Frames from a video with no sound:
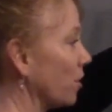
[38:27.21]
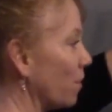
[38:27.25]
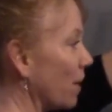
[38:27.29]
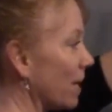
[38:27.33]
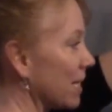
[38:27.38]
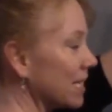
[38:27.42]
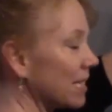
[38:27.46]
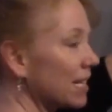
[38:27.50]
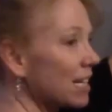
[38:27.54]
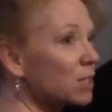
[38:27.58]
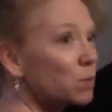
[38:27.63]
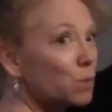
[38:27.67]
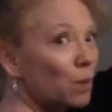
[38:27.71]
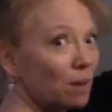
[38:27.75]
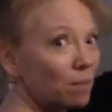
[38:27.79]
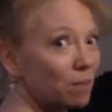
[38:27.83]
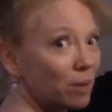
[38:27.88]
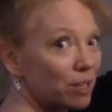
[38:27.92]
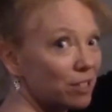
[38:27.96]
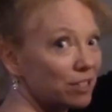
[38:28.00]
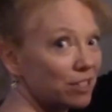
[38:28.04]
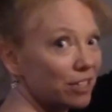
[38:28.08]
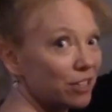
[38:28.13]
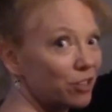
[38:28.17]
Paint it as one
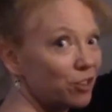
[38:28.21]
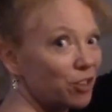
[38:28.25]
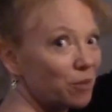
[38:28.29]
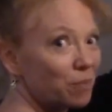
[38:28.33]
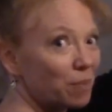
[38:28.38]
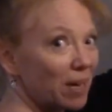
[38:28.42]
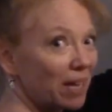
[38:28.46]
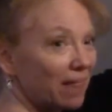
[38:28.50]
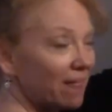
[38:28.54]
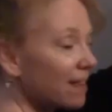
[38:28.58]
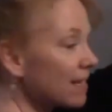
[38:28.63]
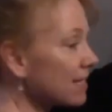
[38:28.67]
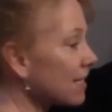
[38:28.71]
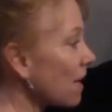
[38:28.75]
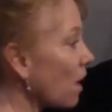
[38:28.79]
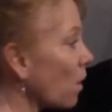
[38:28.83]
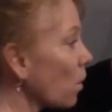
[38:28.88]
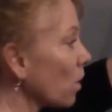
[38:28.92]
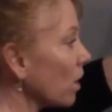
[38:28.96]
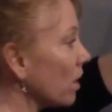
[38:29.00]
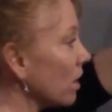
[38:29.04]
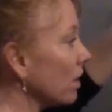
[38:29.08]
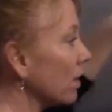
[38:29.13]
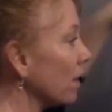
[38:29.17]
person. You can pick this
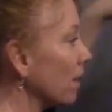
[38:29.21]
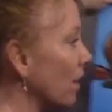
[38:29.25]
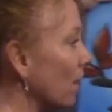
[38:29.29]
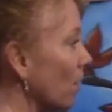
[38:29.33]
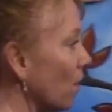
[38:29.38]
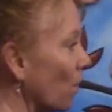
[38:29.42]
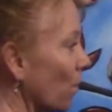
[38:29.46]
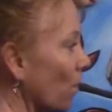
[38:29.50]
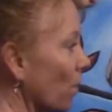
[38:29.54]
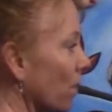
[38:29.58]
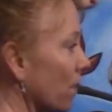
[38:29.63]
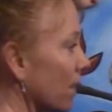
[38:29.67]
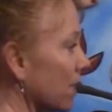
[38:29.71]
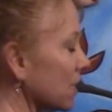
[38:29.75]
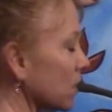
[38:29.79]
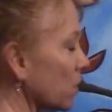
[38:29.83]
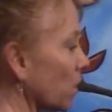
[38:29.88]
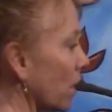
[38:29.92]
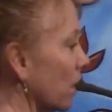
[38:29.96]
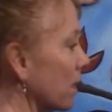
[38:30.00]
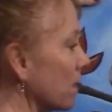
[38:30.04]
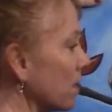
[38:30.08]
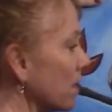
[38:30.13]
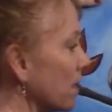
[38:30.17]
owl or this
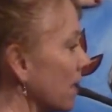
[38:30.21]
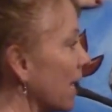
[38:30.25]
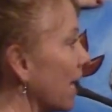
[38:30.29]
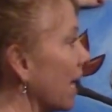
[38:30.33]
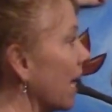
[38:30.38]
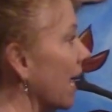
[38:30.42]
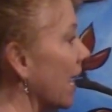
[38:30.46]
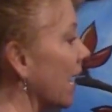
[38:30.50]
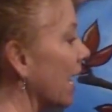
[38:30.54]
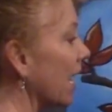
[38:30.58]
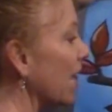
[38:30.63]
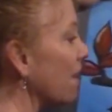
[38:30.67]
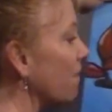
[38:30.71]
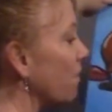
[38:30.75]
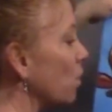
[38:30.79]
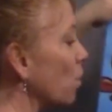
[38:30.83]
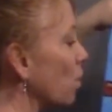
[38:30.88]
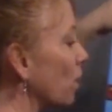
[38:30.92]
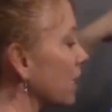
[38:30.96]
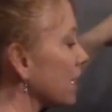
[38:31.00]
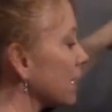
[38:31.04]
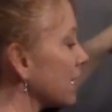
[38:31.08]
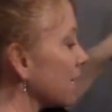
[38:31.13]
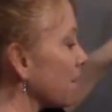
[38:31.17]
one. If you
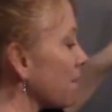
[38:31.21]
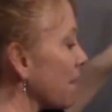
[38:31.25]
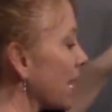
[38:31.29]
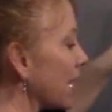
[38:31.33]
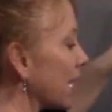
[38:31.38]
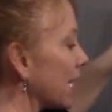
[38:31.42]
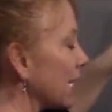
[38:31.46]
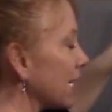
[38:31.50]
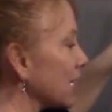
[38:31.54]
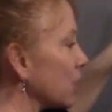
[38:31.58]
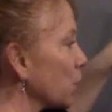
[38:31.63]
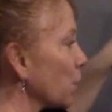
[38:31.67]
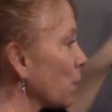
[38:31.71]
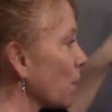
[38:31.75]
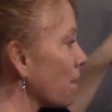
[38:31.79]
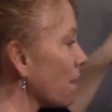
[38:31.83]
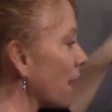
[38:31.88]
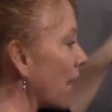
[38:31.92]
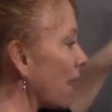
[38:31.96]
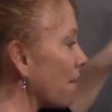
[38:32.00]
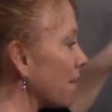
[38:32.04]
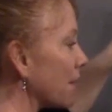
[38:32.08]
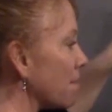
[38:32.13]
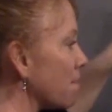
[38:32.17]
wanted to make it into a
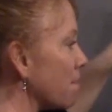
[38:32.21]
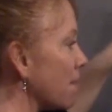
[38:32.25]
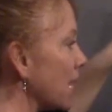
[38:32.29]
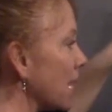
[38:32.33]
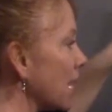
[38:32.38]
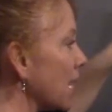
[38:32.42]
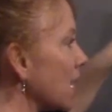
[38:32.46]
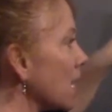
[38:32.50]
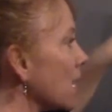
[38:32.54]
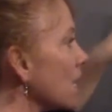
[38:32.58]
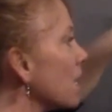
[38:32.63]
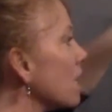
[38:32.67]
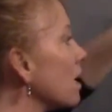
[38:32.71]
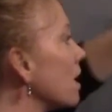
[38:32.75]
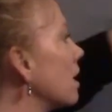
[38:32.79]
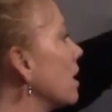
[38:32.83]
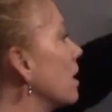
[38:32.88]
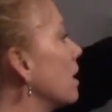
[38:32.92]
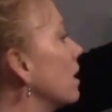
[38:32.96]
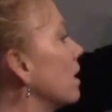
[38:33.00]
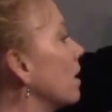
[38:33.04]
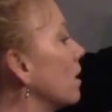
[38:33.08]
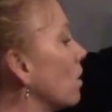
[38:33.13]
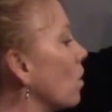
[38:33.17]
mom and me,
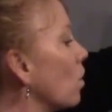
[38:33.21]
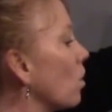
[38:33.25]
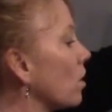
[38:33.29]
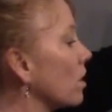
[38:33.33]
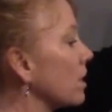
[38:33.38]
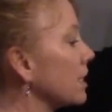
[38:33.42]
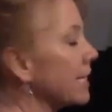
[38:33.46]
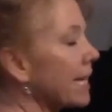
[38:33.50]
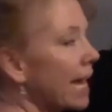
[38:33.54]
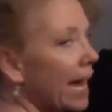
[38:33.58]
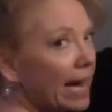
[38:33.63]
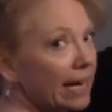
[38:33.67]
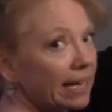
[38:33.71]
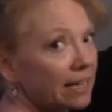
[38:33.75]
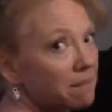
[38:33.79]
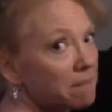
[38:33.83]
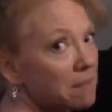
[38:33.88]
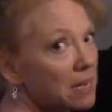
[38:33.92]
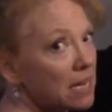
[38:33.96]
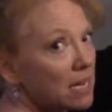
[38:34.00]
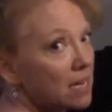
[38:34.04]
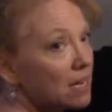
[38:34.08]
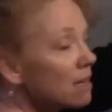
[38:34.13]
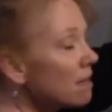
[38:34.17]
or dad
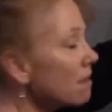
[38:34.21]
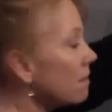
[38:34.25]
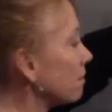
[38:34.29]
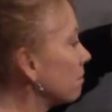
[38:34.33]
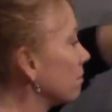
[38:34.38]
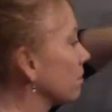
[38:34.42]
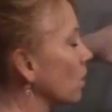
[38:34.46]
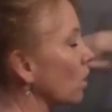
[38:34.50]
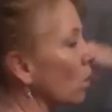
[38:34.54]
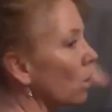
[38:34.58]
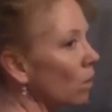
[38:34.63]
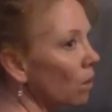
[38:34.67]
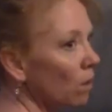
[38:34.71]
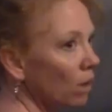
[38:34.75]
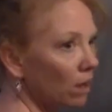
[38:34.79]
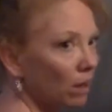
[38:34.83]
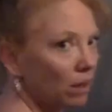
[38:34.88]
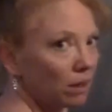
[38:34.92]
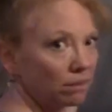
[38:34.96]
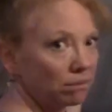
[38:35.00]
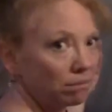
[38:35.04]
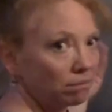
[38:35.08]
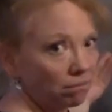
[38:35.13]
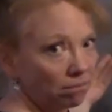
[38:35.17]
and me,
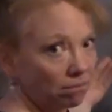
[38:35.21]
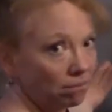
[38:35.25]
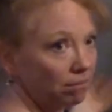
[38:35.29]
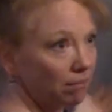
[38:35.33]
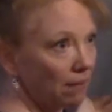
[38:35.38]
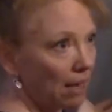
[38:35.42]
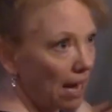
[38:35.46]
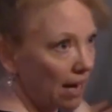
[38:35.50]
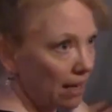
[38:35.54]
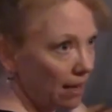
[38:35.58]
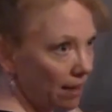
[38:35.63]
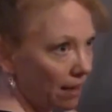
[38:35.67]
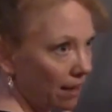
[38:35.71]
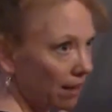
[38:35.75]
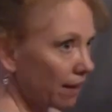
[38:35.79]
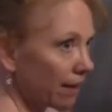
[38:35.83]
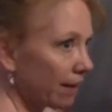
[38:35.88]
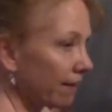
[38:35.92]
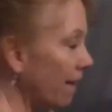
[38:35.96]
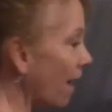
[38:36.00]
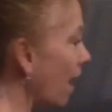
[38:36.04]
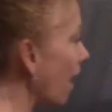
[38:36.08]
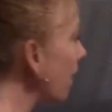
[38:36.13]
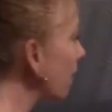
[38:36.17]
or anything
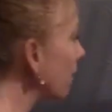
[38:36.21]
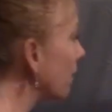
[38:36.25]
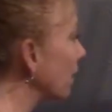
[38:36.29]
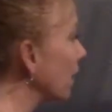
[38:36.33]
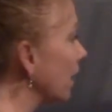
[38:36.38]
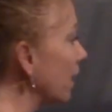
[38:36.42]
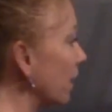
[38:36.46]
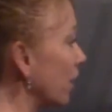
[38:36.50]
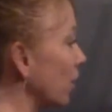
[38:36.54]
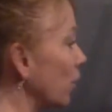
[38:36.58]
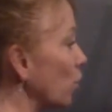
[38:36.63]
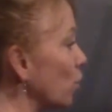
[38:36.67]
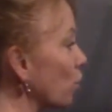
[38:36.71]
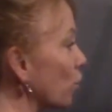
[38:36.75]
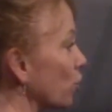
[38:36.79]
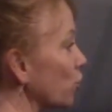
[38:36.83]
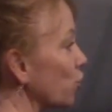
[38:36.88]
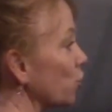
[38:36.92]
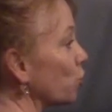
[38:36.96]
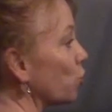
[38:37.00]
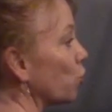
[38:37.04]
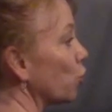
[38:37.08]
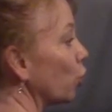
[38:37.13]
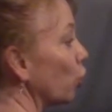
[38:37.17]
like that, you could
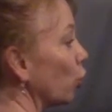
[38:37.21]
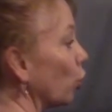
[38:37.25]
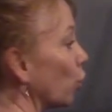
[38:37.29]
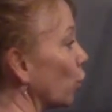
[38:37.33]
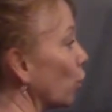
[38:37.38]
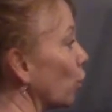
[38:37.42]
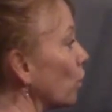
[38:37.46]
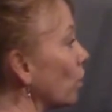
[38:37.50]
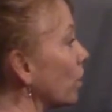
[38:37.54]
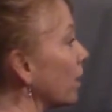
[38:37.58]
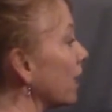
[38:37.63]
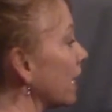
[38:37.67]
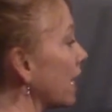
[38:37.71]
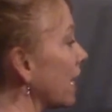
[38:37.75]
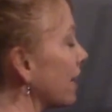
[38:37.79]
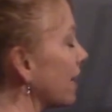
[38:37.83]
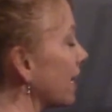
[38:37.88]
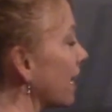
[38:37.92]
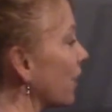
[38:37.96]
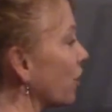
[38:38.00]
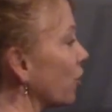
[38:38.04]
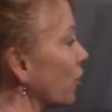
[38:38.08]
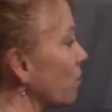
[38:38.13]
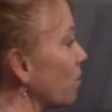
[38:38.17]
do two, and
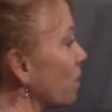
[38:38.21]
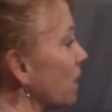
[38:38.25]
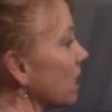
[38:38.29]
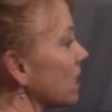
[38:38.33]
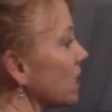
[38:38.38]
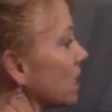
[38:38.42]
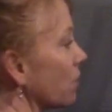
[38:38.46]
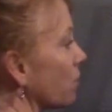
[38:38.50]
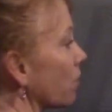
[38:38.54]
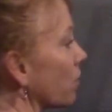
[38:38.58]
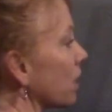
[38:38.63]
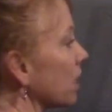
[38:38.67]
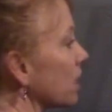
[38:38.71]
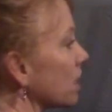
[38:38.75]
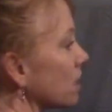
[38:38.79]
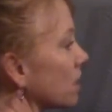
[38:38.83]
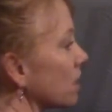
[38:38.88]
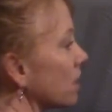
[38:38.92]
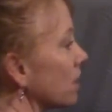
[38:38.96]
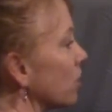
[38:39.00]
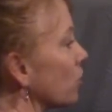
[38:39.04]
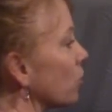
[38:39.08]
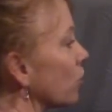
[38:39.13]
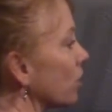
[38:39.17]
they could be different.
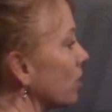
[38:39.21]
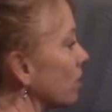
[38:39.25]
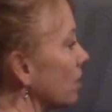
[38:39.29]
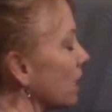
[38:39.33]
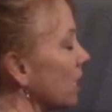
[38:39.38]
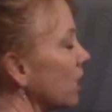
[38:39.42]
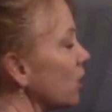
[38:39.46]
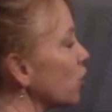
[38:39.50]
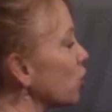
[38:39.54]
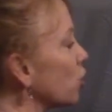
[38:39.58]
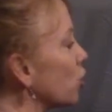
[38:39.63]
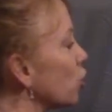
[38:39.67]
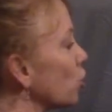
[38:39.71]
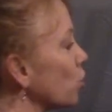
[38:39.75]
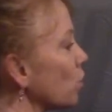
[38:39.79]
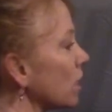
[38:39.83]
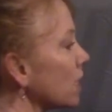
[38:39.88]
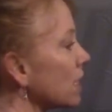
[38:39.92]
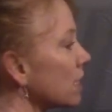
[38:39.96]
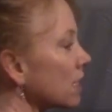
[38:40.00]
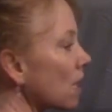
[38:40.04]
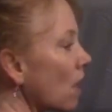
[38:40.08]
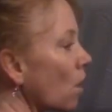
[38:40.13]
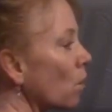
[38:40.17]
You could each do
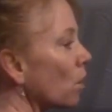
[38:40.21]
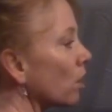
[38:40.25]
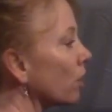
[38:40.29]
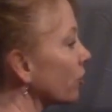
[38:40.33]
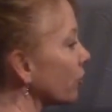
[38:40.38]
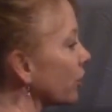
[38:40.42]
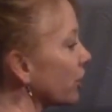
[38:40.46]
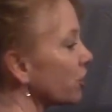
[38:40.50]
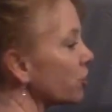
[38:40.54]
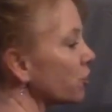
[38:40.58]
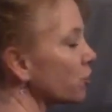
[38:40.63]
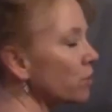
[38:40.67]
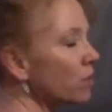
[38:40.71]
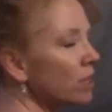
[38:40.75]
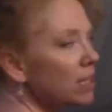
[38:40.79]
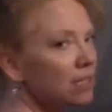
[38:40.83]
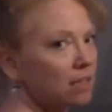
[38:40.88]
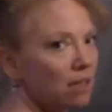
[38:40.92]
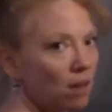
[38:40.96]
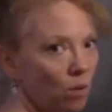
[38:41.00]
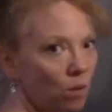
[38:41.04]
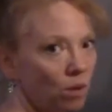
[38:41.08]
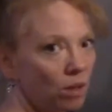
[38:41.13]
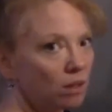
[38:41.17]
this owl or each do
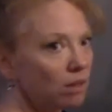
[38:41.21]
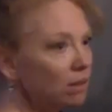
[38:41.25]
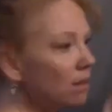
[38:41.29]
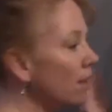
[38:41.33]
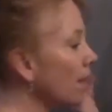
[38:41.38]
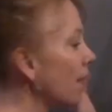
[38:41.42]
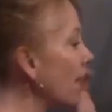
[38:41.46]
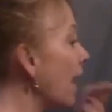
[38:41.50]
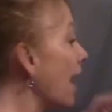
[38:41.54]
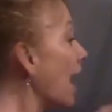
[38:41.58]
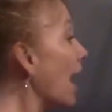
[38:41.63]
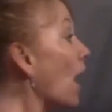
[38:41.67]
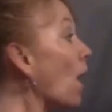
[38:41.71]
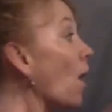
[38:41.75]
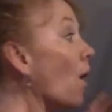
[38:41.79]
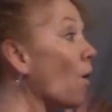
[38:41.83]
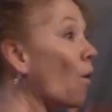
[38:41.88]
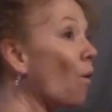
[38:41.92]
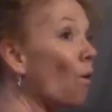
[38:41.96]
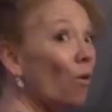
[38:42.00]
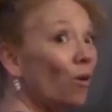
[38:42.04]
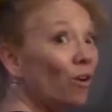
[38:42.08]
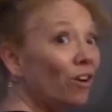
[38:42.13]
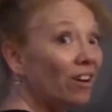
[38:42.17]
this owl.
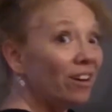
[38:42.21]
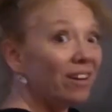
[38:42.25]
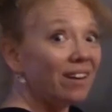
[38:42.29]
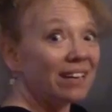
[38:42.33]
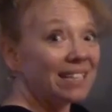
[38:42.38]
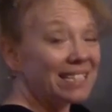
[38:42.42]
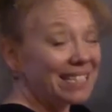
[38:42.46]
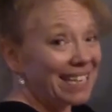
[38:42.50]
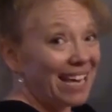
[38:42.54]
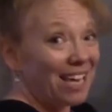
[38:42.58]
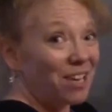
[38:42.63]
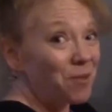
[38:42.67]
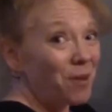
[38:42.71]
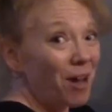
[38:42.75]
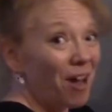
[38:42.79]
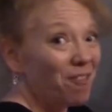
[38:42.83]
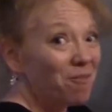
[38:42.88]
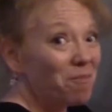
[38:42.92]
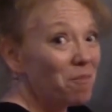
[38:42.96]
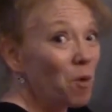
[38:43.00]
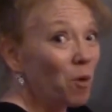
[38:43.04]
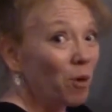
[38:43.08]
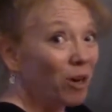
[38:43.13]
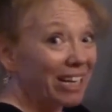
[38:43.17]
Or say you
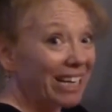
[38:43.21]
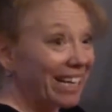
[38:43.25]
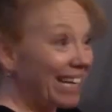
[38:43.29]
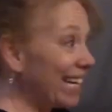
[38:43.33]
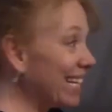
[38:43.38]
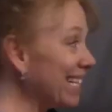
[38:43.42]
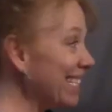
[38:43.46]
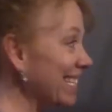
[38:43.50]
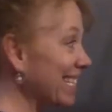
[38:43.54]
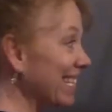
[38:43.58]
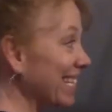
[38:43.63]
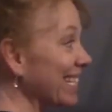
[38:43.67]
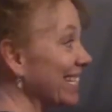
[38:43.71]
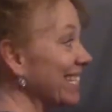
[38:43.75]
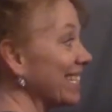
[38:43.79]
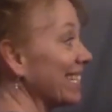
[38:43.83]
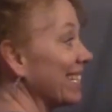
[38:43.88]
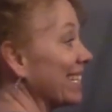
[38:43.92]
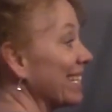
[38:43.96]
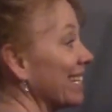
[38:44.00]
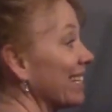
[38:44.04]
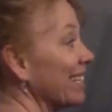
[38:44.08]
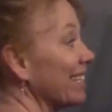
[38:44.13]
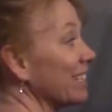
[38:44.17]
have more kids
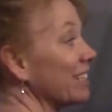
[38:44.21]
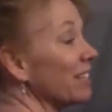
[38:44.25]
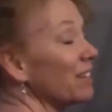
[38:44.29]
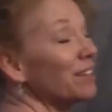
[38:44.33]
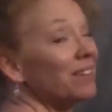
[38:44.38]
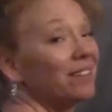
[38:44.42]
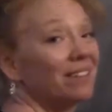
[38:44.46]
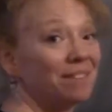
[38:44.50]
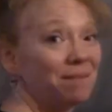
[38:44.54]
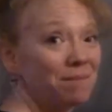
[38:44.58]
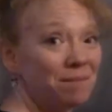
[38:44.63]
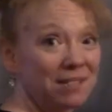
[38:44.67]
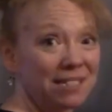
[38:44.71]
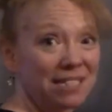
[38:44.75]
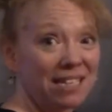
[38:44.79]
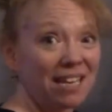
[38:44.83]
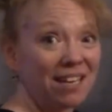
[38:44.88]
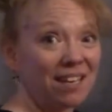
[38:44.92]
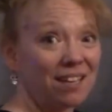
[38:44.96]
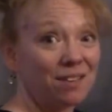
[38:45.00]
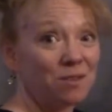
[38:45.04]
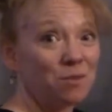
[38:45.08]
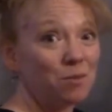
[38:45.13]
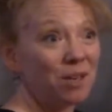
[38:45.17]
than,
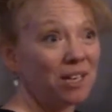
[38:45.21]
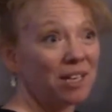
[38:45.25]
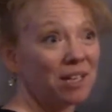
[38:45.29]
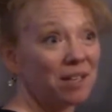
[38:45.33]
say